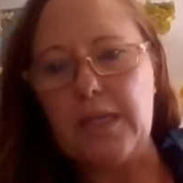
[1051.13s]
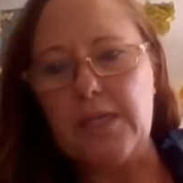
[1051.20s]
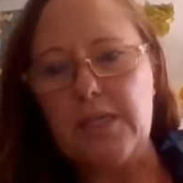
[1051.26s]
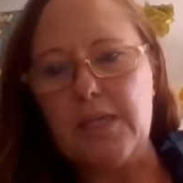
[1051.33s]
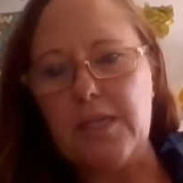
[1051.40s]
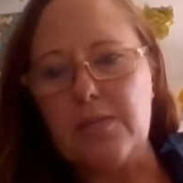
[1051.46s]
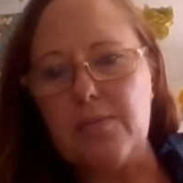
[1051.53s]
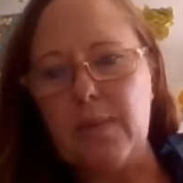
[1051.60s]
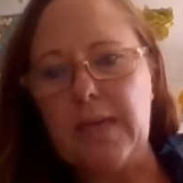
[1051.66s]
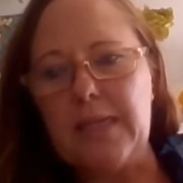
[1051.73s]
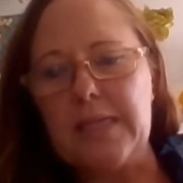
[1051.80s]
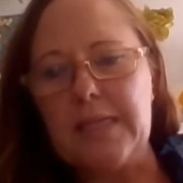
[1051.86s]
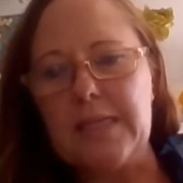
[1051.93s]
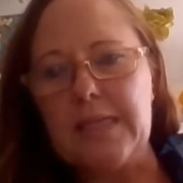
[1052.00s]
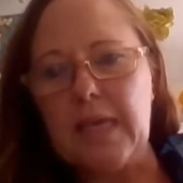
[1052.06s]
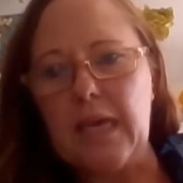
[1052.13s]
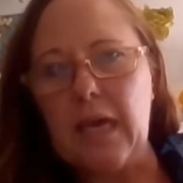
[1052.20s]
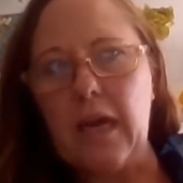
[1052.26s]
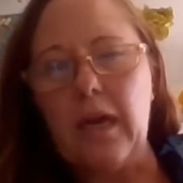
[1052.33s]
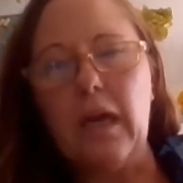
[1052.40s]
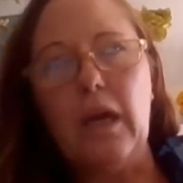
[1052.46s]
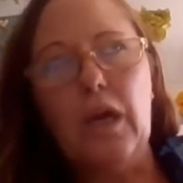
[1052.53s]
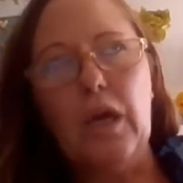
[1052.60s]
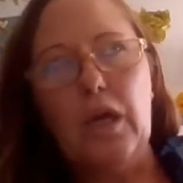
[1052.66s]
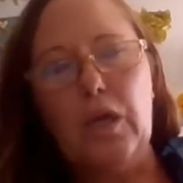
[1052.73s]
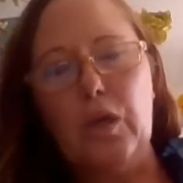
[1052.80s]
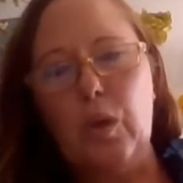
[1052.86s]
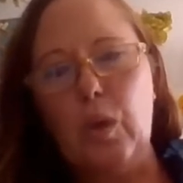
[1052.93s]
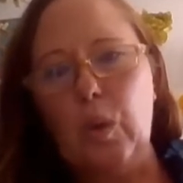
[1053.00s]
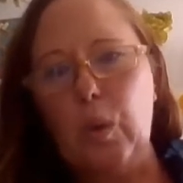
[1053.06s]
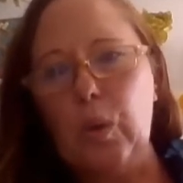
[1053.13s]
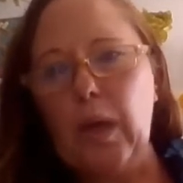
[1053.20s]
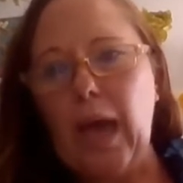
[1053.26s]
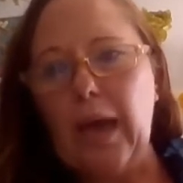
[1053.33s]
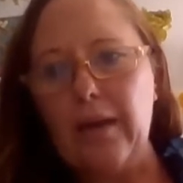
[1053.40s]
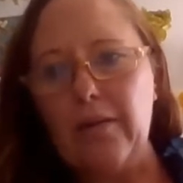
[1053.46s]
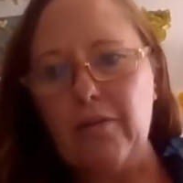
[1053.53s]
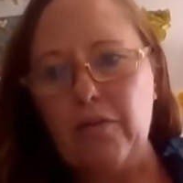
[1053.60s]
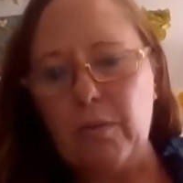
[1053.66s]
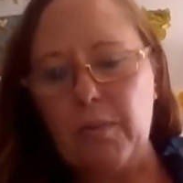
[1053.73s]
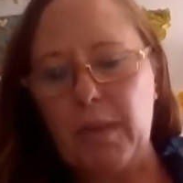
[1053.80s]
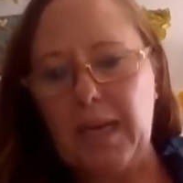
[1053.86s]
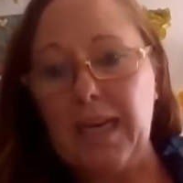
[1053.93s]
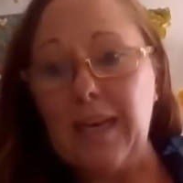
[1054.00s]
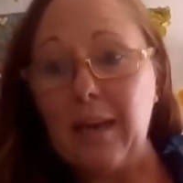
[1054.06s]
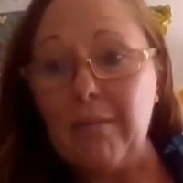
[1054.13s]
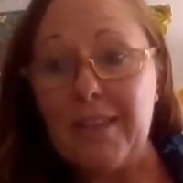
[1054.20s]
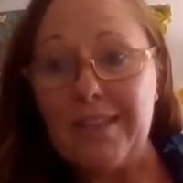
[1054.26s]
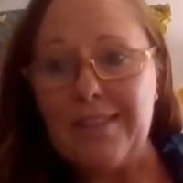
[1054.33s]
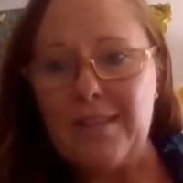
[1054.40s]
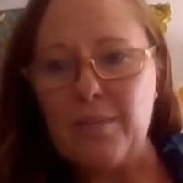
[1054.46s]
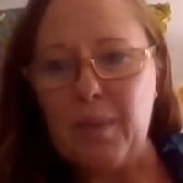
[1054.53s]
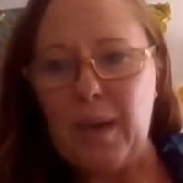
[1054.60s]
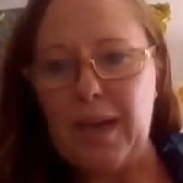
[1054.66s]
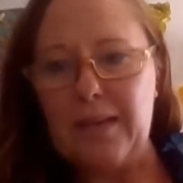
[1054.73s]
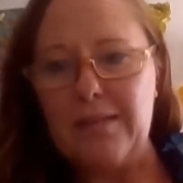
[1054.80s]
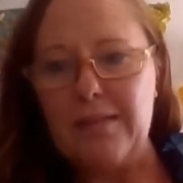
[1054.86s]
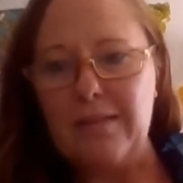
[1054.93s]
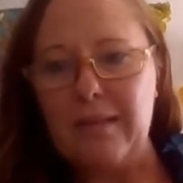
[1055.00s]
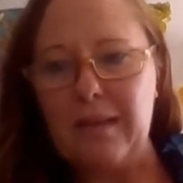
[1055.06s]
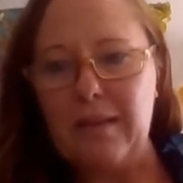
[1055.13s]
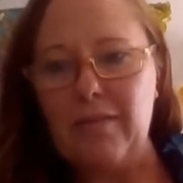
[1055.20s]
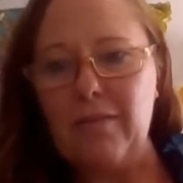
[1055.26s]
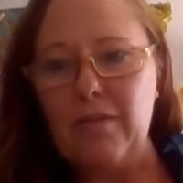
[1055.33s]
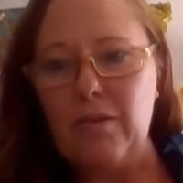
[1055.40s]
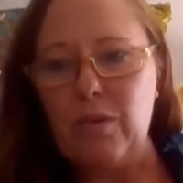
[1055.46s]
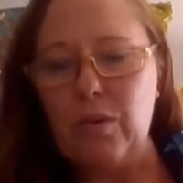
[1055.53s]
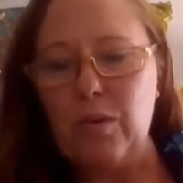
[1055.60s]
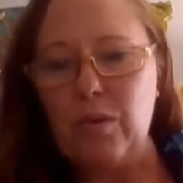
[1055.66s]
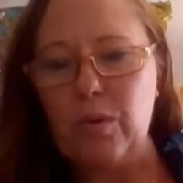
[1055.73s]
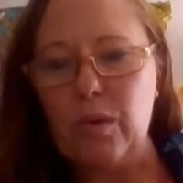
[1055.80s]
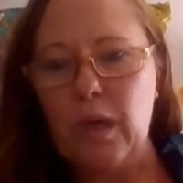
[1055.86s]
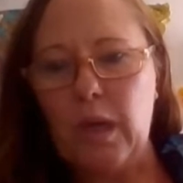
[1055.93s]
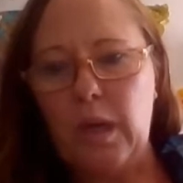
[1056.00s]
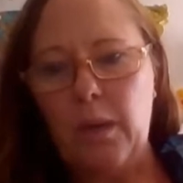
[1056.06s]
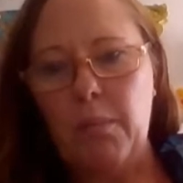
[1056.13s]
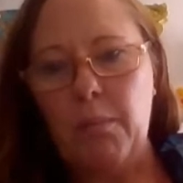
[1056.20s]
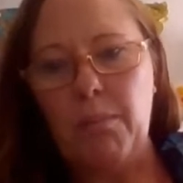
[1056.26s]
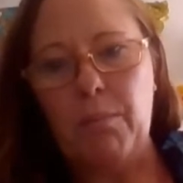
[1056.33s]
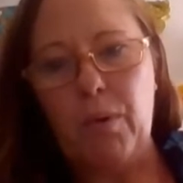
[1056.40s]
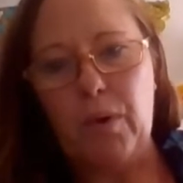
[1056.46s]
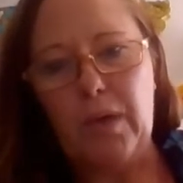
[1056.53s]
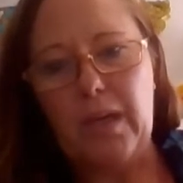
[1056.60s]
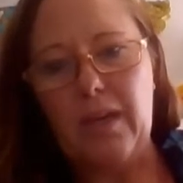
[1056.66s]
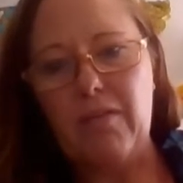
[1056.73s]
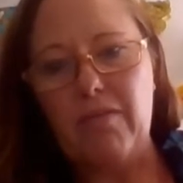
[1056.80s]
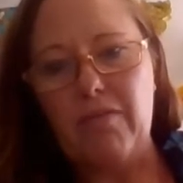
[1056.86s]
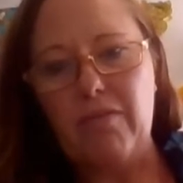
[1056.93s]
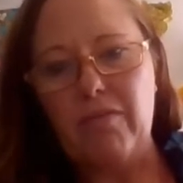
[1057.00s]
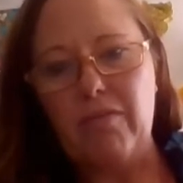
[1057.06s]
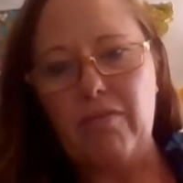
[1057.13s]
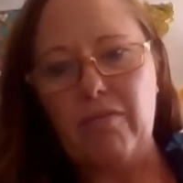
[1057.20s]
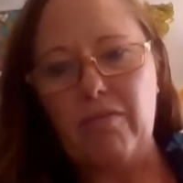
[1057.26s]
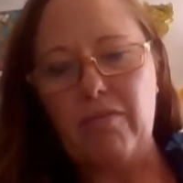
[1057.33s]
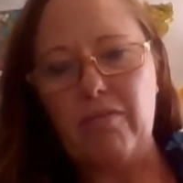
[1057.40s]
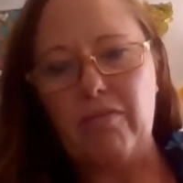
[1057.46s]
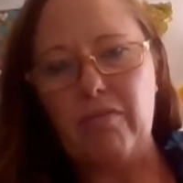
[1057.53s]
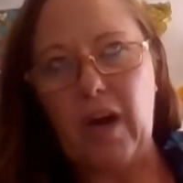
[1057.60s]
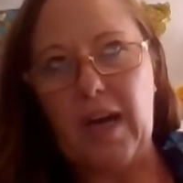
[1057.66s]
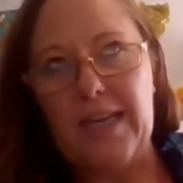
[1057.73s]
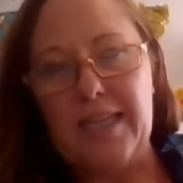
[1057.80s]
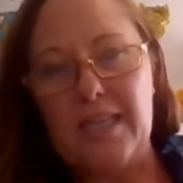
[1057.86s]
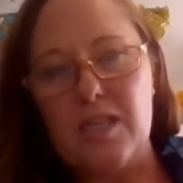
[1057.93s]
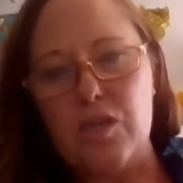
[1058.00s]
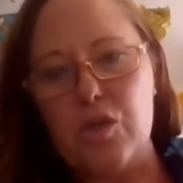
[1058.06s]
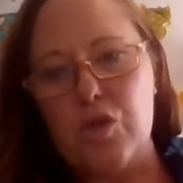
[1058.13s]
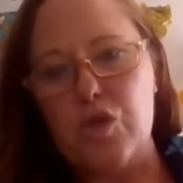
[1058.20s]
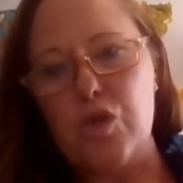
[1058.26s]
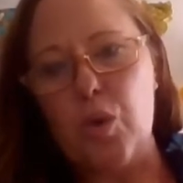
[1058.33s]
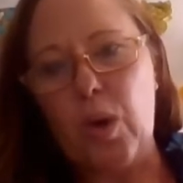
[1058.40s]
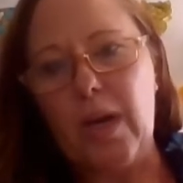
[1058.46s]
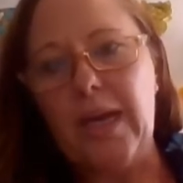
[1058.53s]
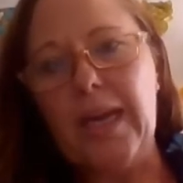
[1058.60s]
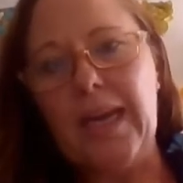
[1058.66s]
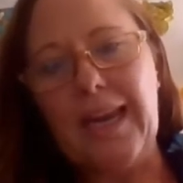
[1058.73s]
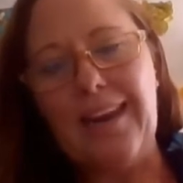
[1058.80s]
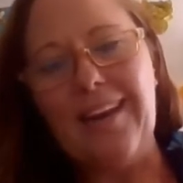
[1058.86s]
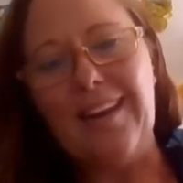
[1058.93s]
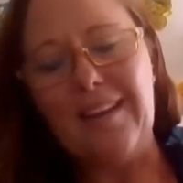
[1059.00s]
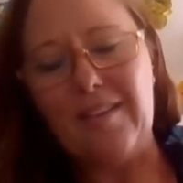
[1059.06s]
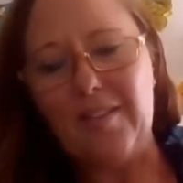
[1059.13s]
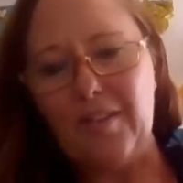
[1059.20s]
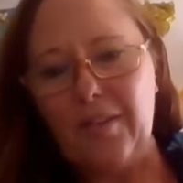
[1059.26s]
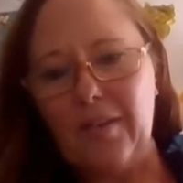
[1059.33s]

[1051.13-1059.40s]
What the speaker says: It just means that you look at it from a loving space, and if your body finds joy in it,